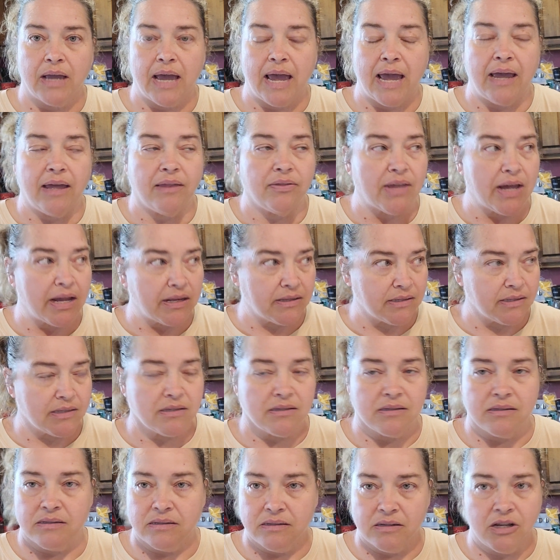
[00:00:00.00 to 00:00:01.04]
and that's,
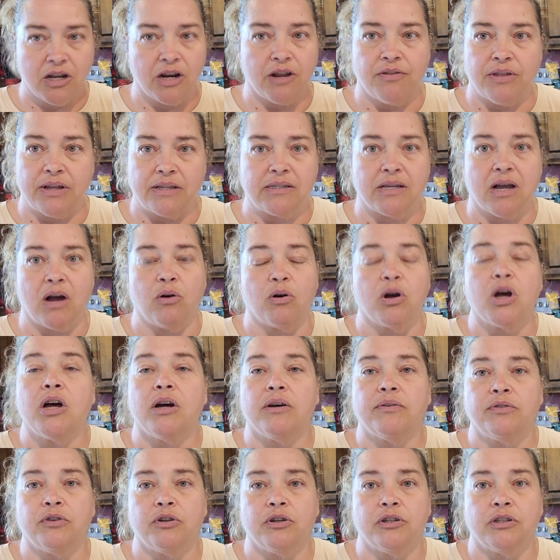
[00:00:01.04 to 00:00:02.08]
you know, that's all
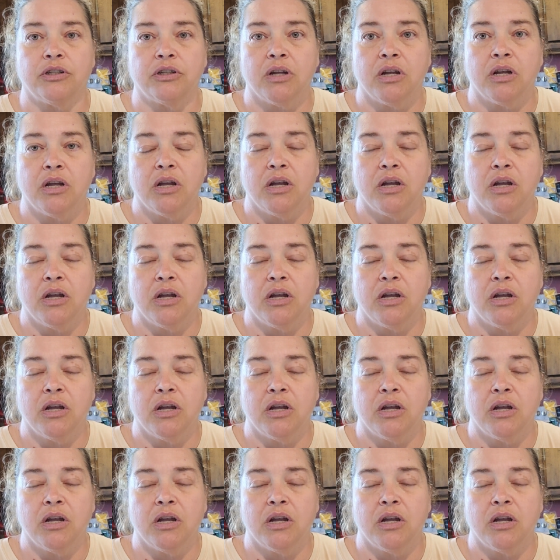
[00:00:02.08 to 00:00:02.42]
covered.